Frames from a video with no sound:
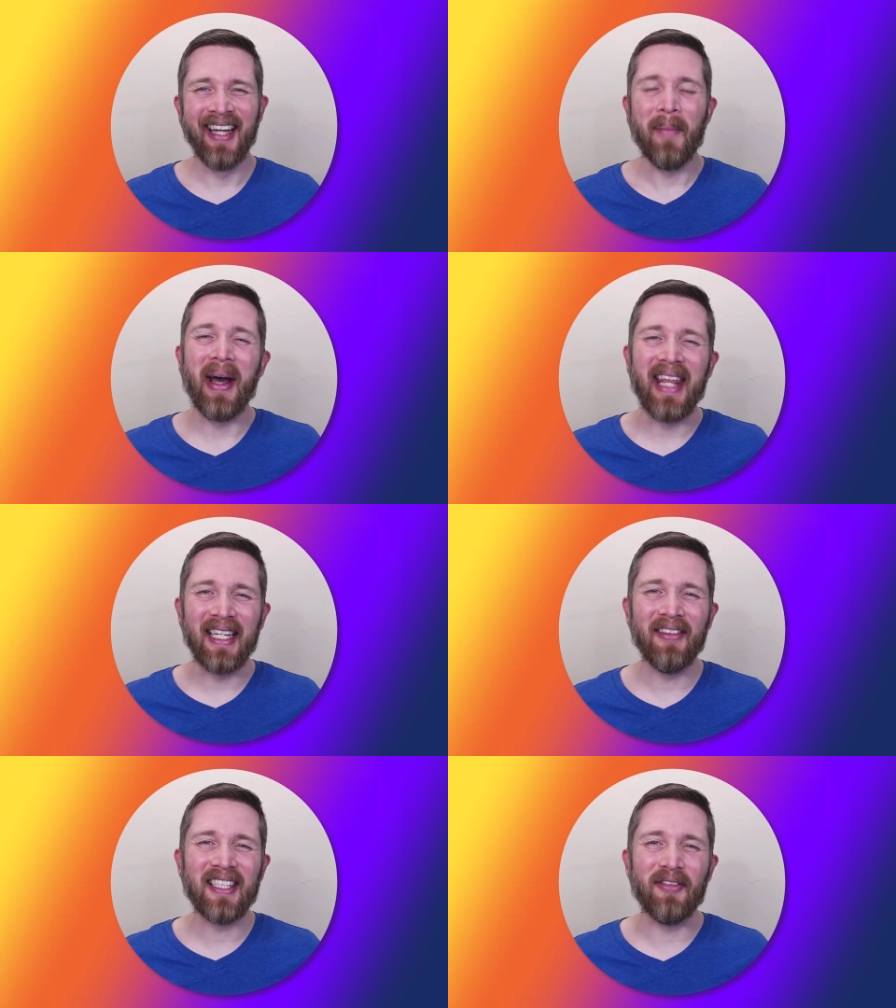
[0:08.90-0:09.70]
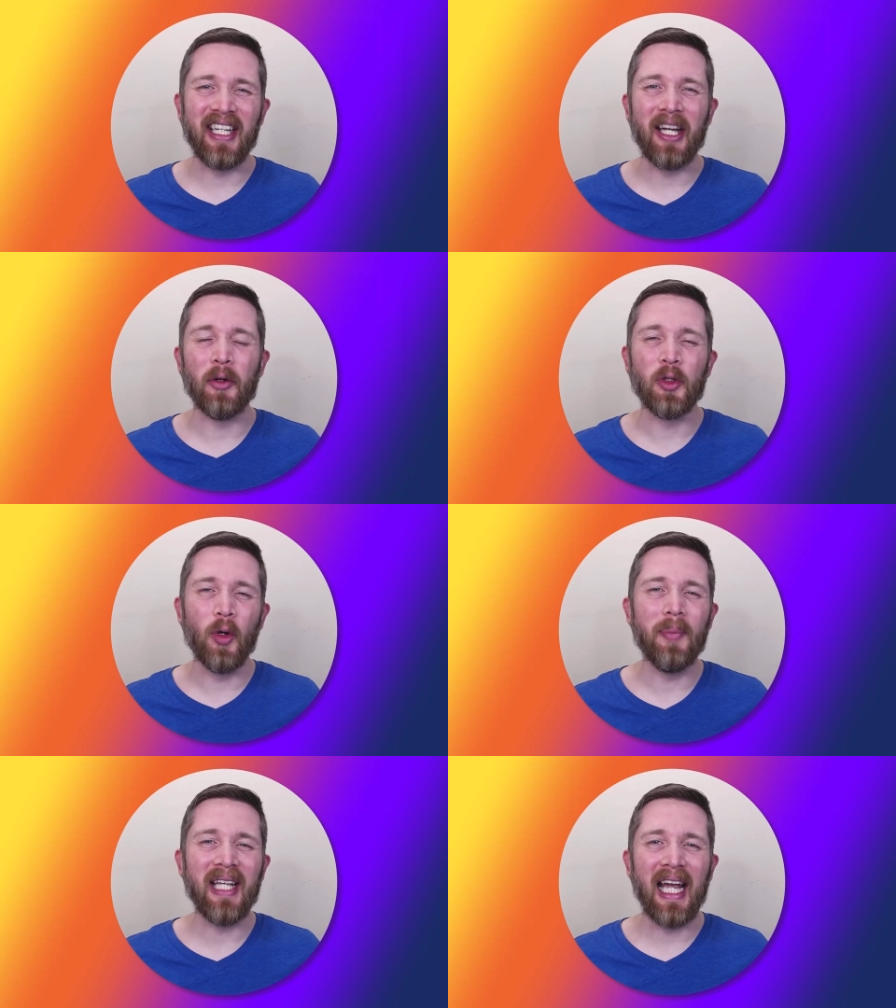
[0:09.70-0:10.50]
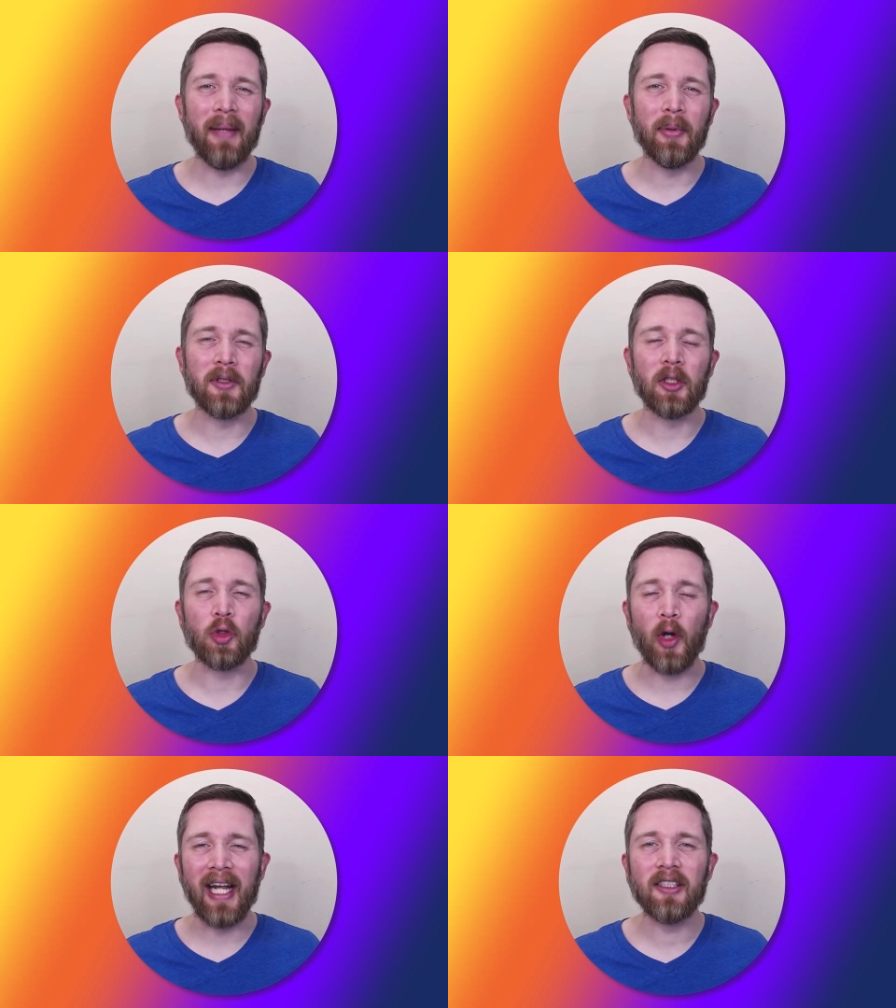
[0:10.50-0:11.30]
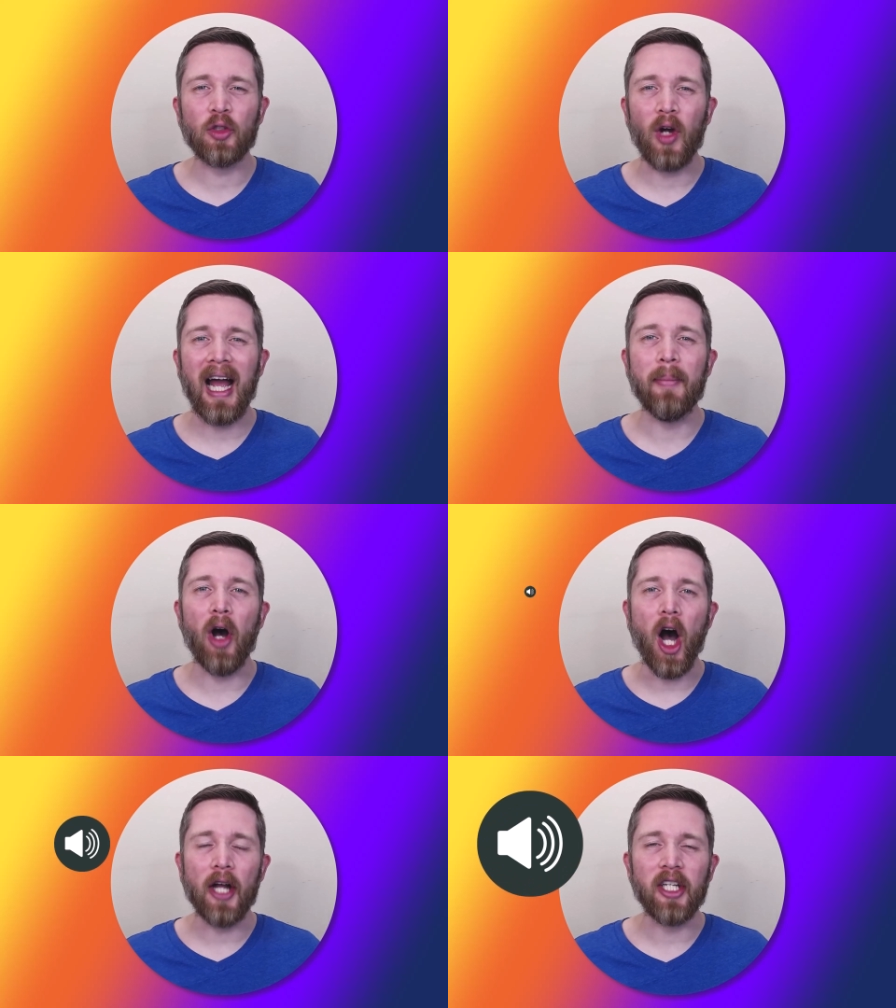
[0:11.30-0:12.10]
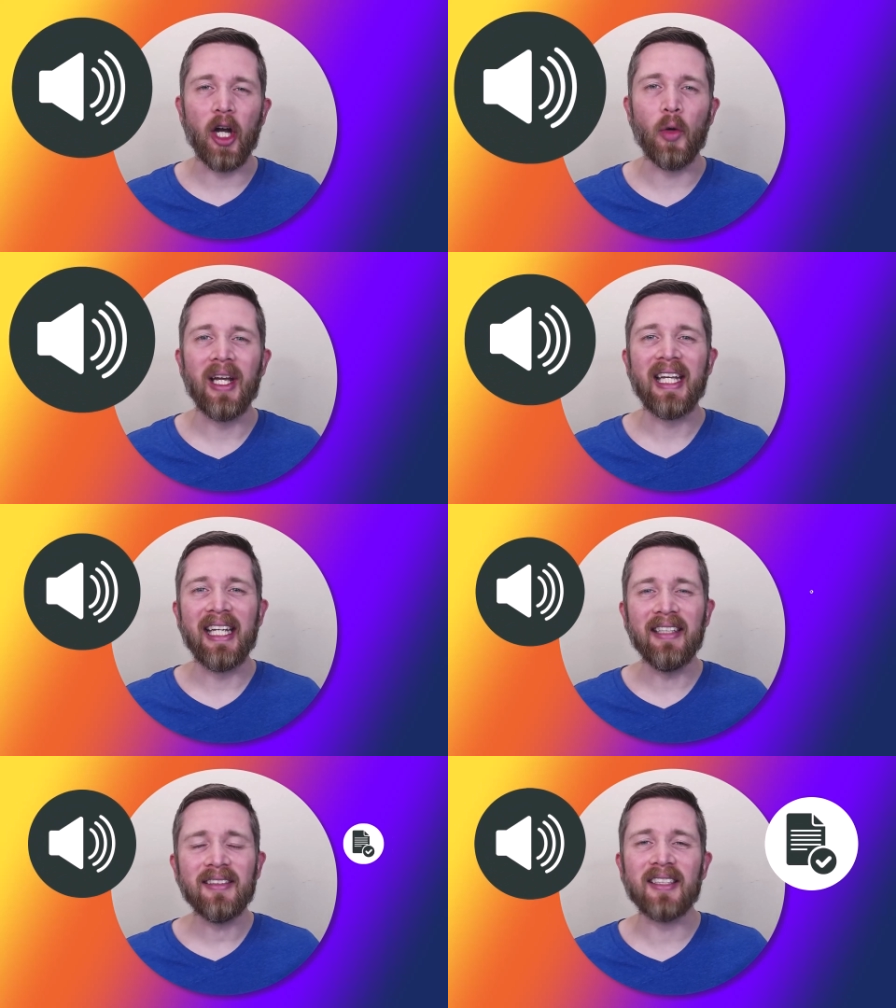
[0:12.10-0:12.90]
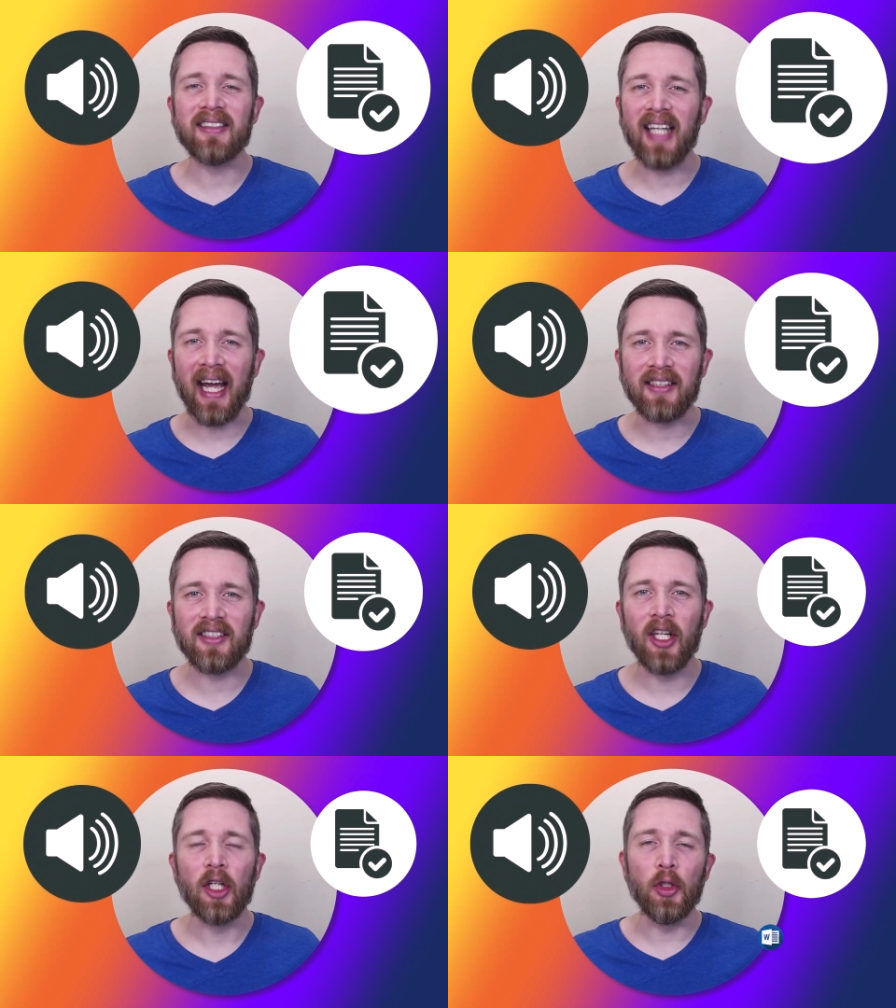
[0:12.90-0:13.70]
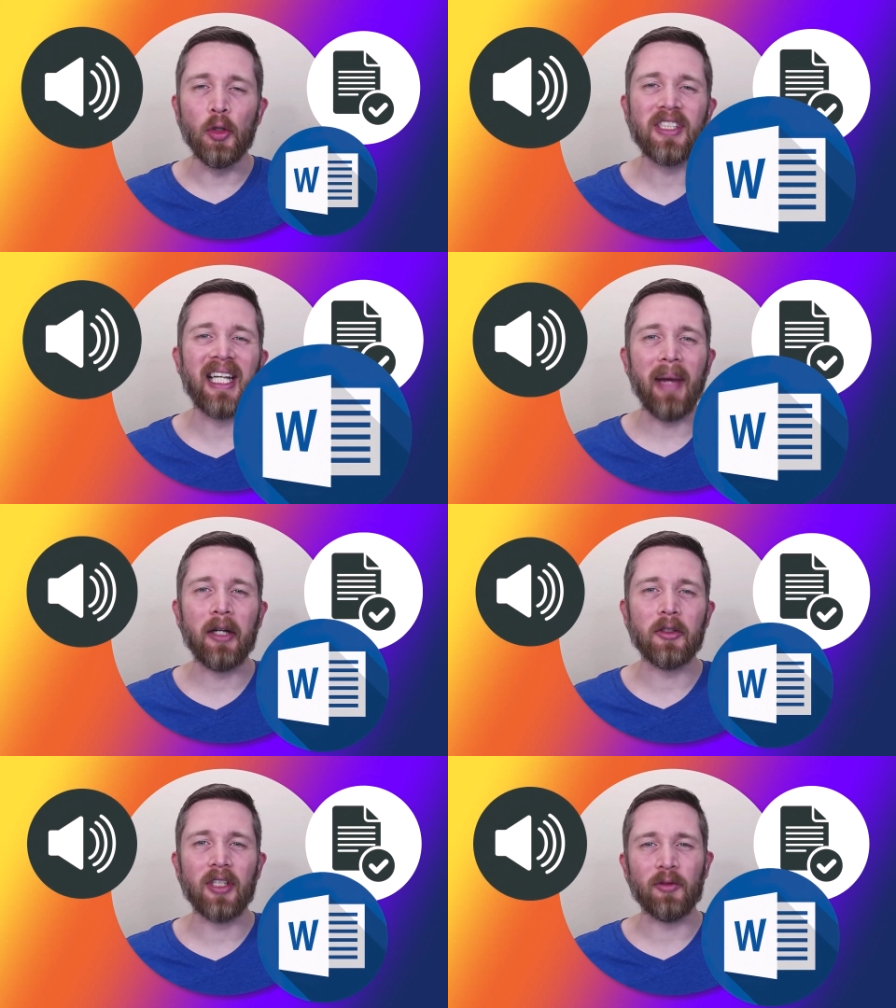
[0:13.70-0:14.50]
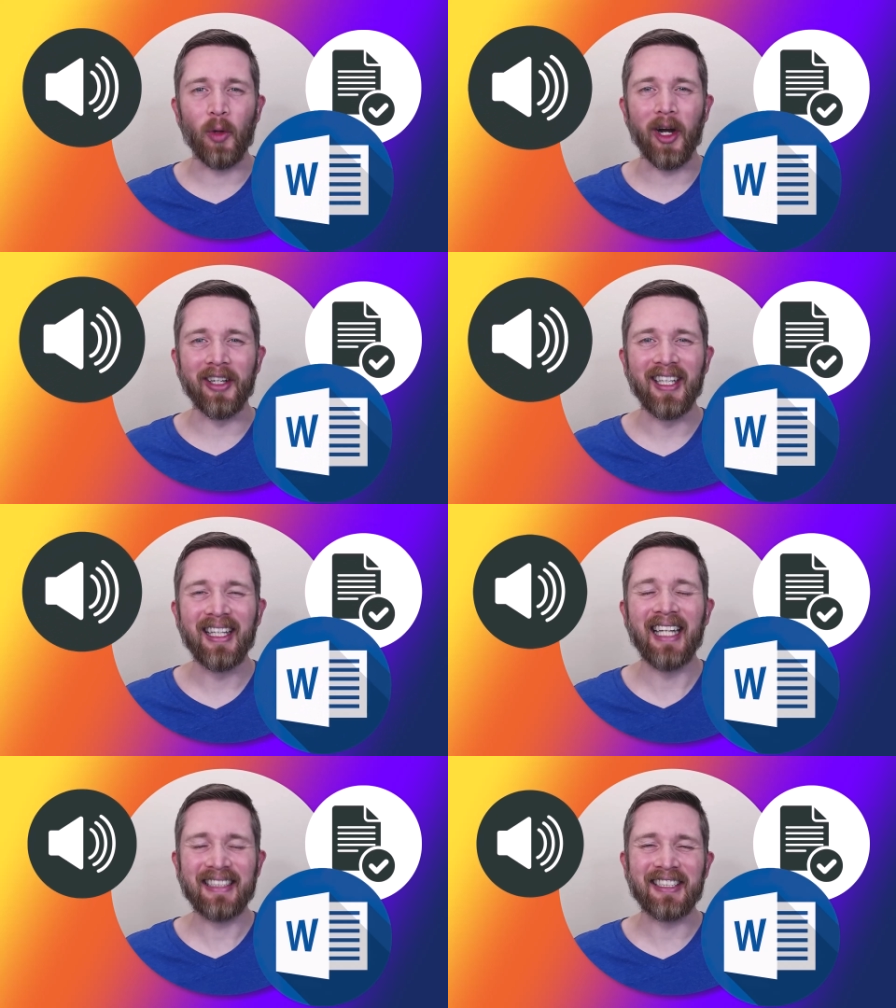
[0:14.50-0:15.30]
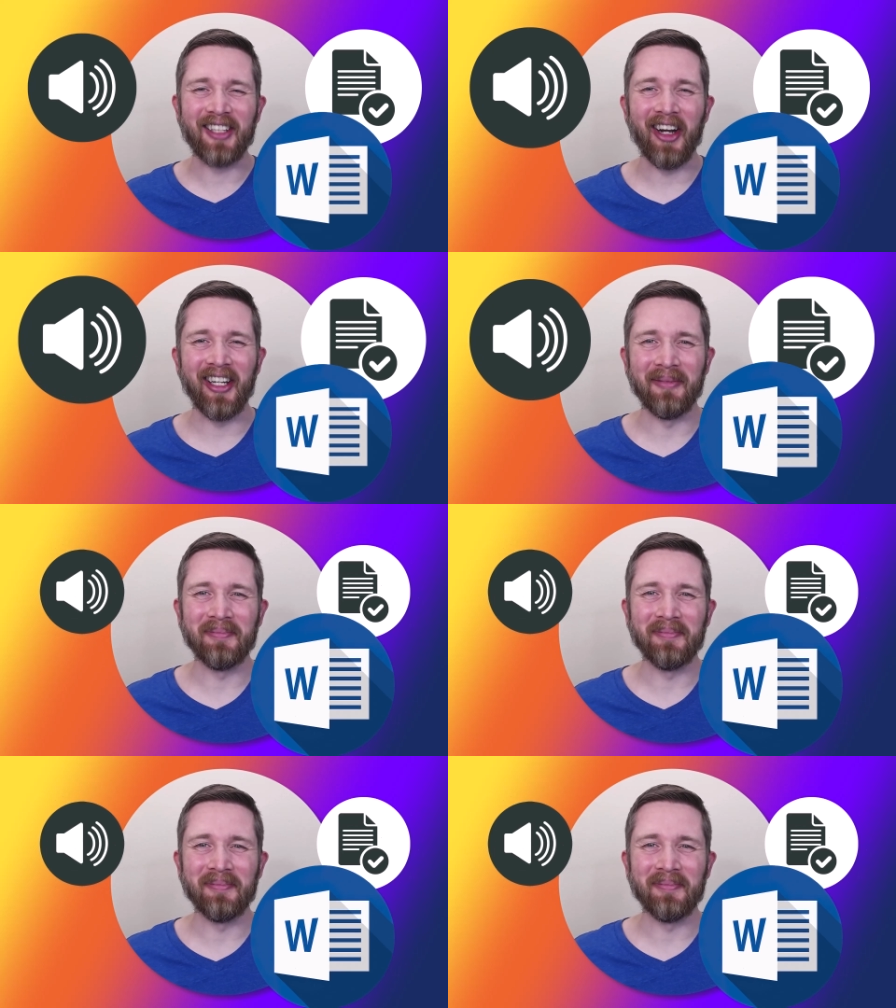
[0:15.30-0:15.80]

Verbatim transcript: By the end of this video, you'll be able to transcribe audio into text using Microsoft Word. Let's get started.